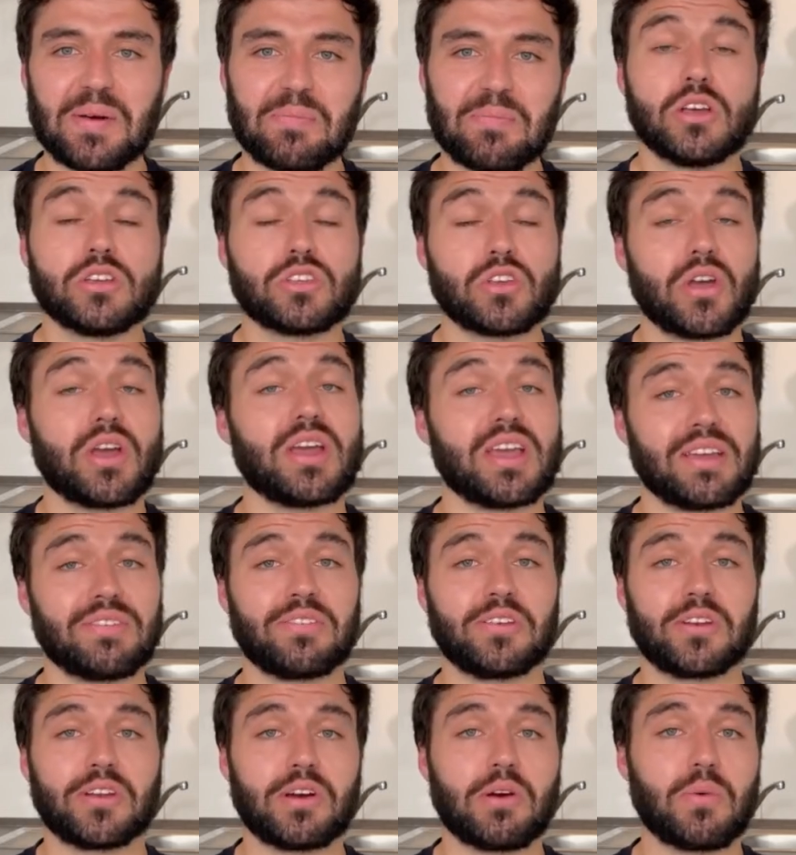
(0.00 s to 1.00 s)
So
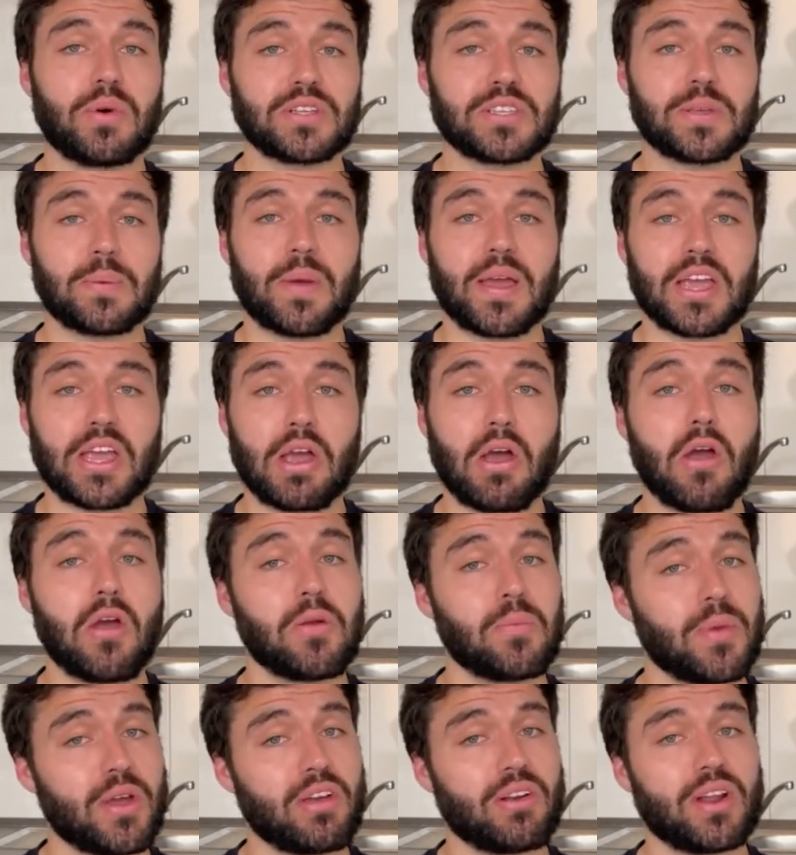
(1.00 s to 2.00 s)
if you don't want to make your
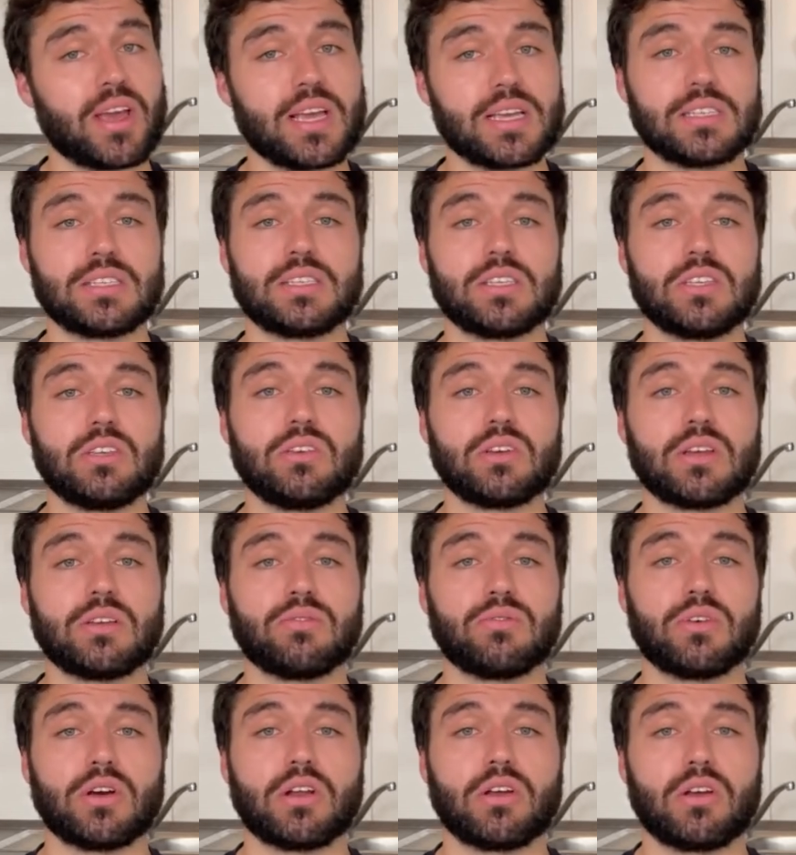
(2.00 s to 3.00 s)
own mayonnaise, you
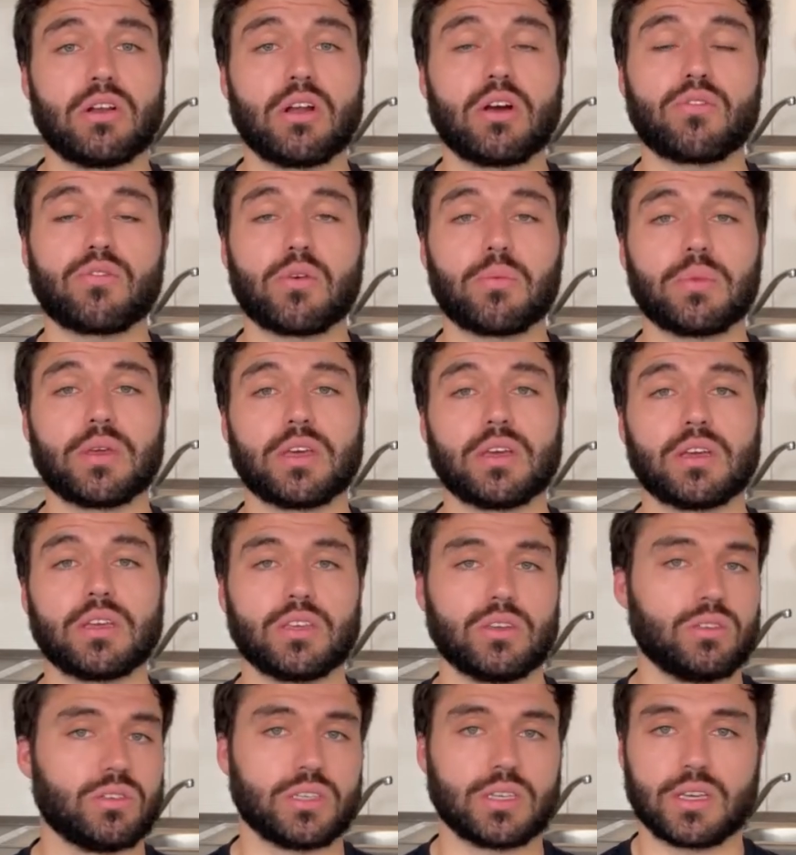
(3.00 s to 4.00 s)
can follow along from here
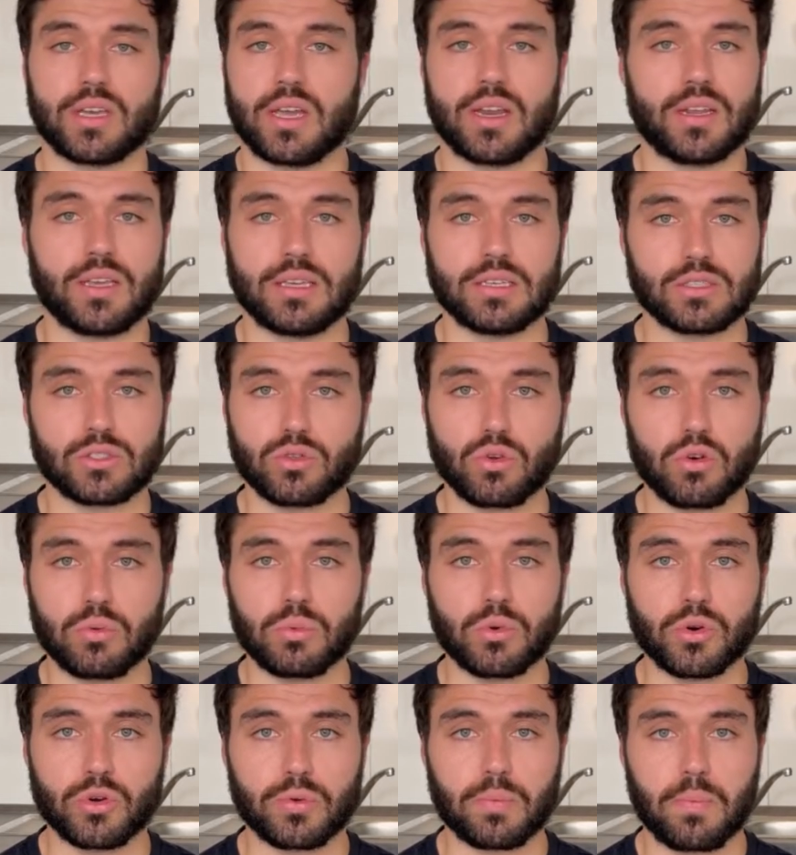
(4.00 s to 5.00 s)
using any
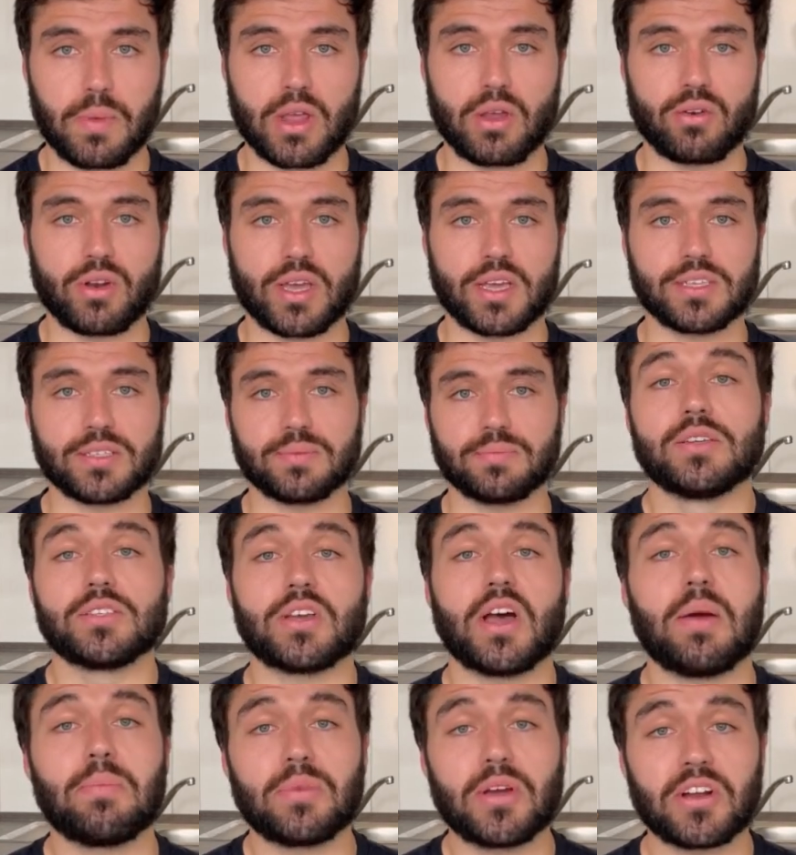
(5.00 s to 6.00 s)
store-bought mayonnaise.
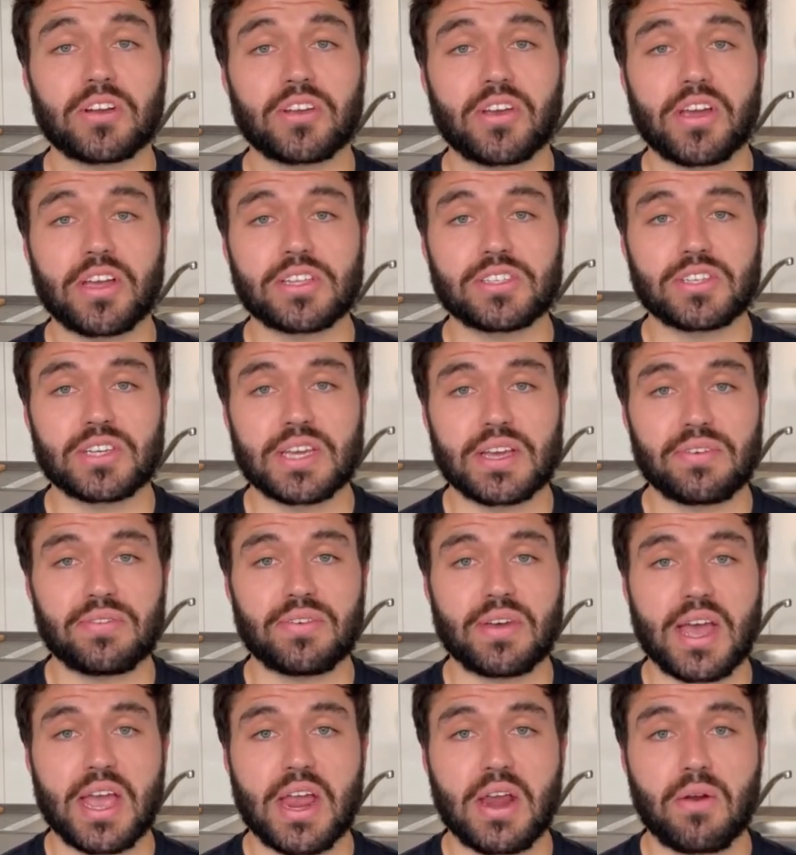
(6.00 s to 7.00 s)
So I'm not going to
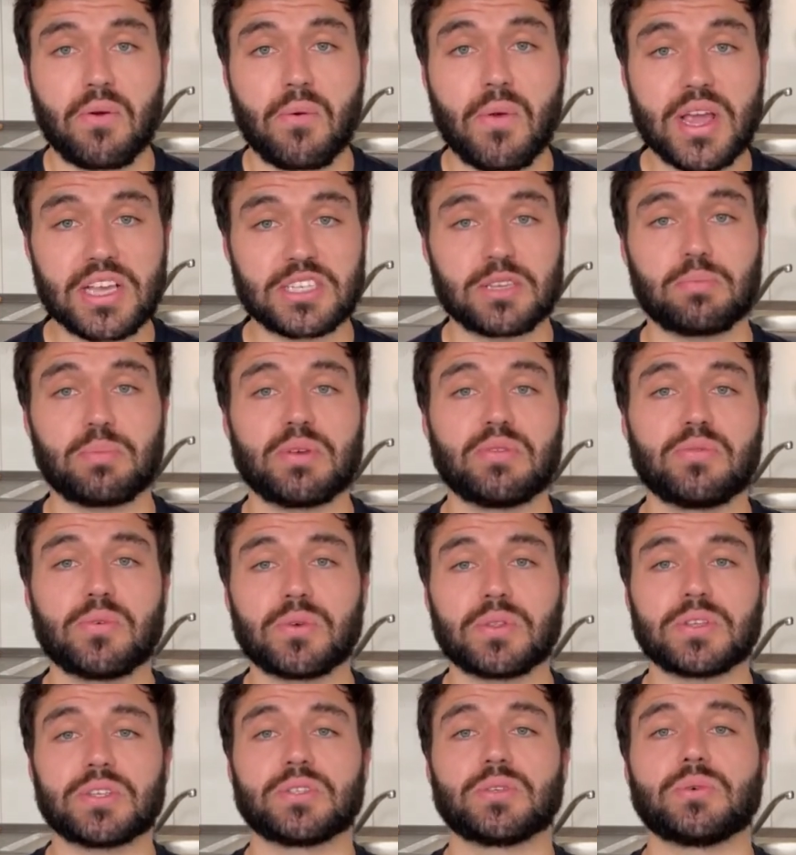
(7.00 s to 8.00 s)
give a recipe
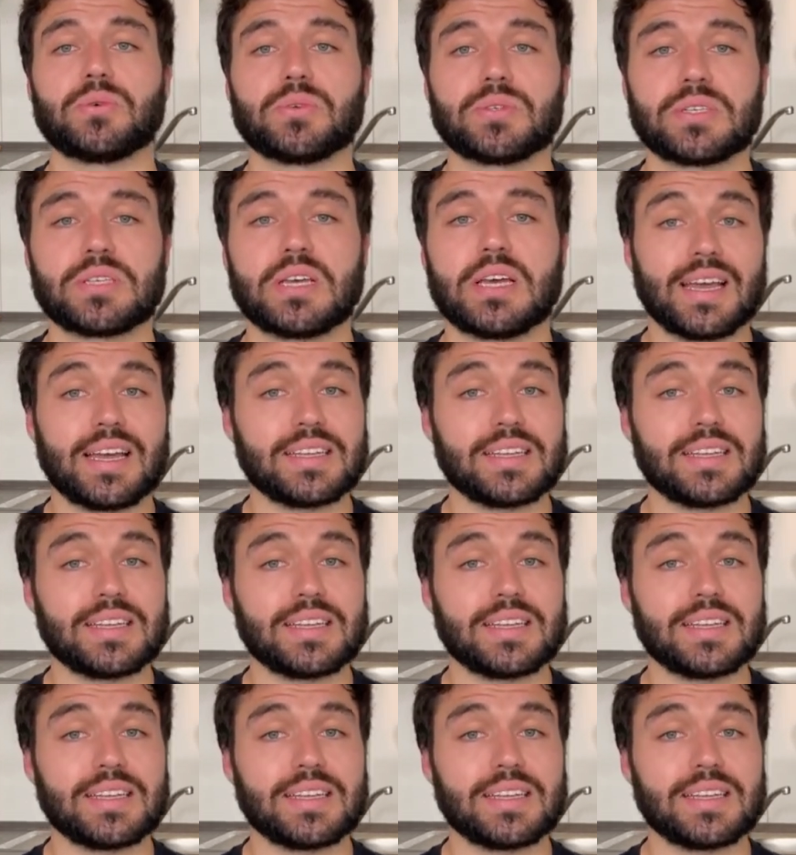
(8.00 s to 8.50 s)
for the sauce.